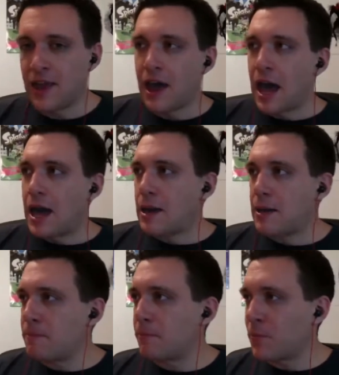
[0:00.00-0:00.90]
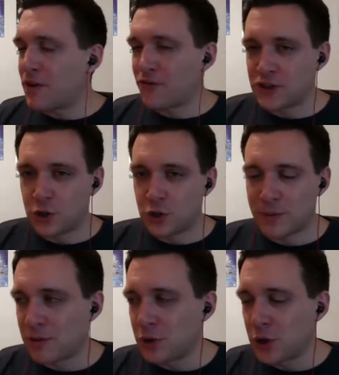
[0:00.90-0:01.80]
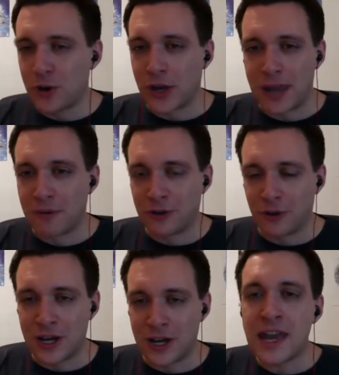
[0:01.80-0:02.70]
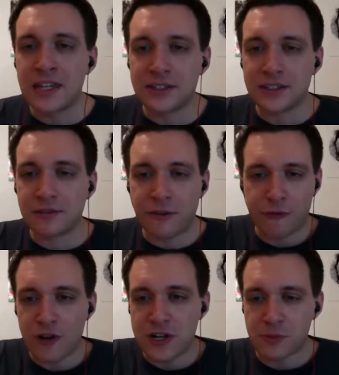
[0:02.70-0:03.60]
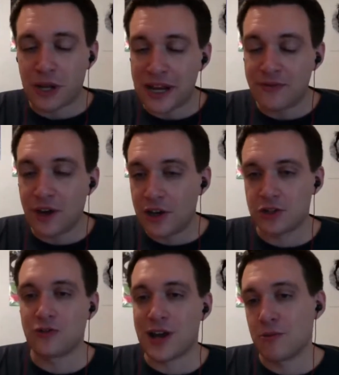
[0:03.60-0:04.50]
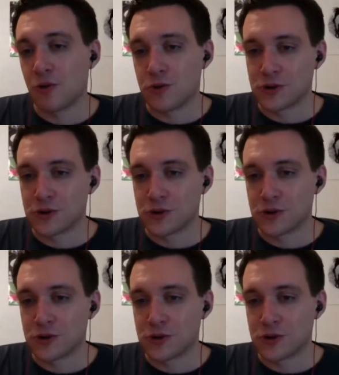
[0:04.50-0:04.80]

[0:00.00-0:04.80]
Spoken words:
whether you talk about it mobile game or not, it is the free-to-play version of Animal